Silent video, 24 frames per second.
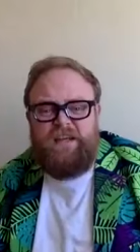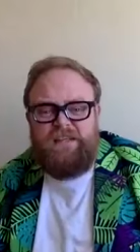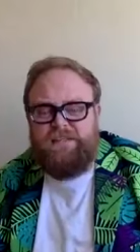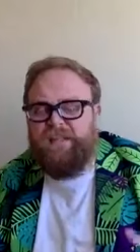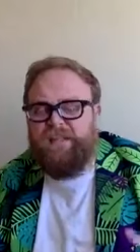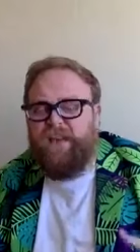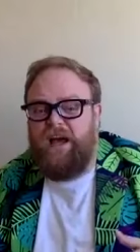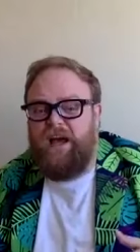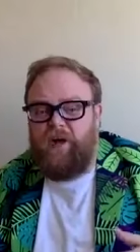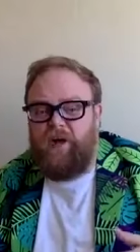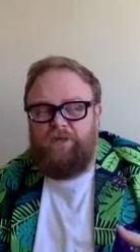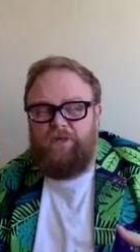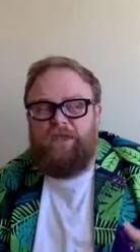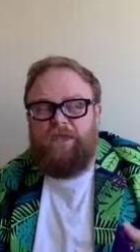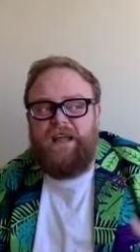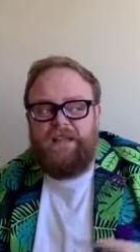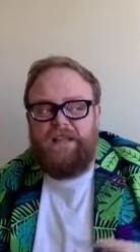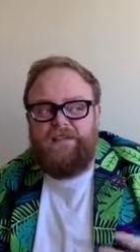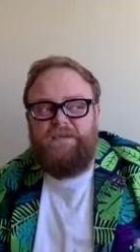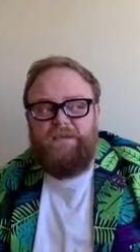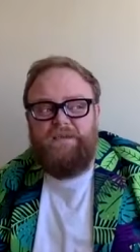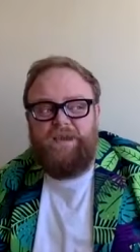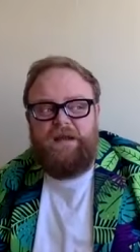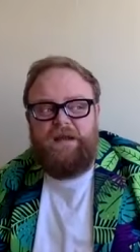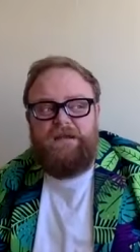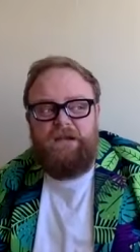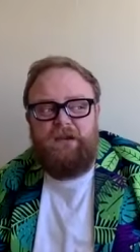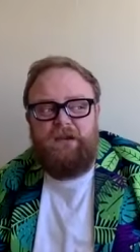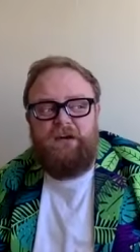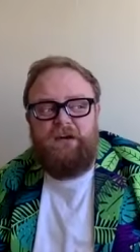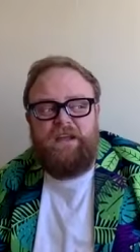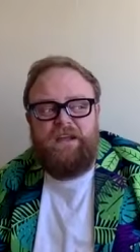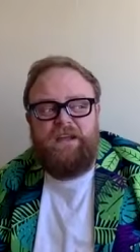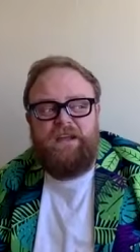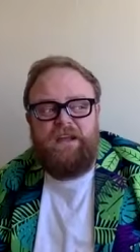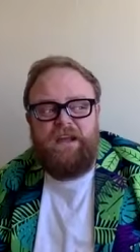So that's a bit
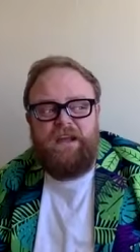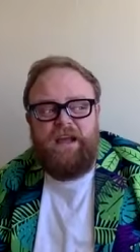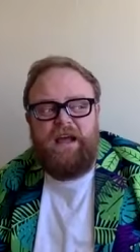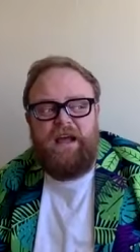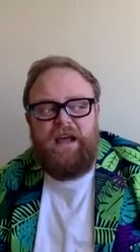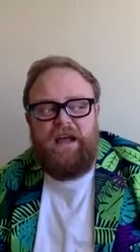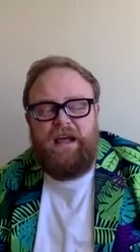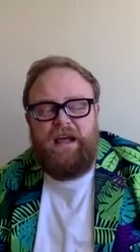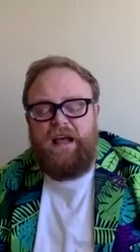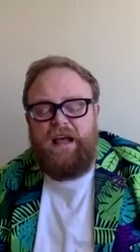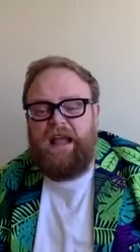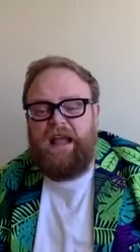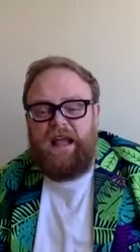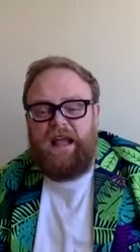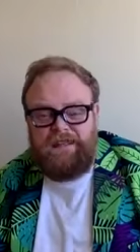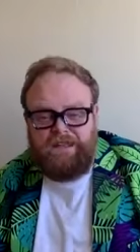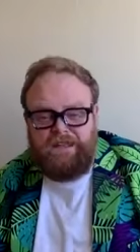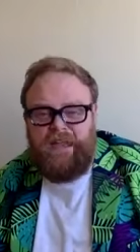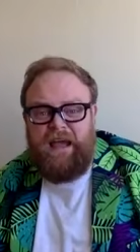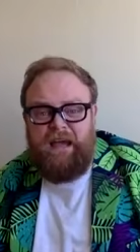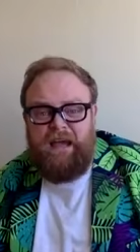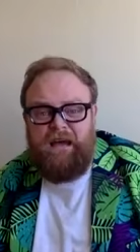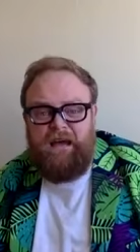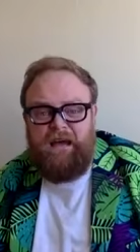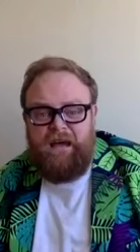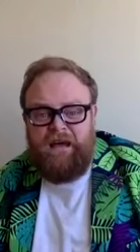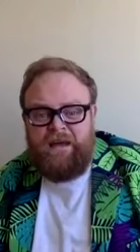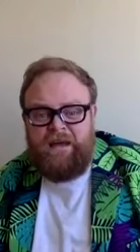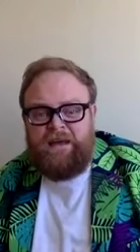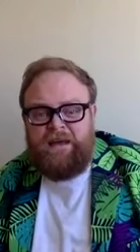like a letter.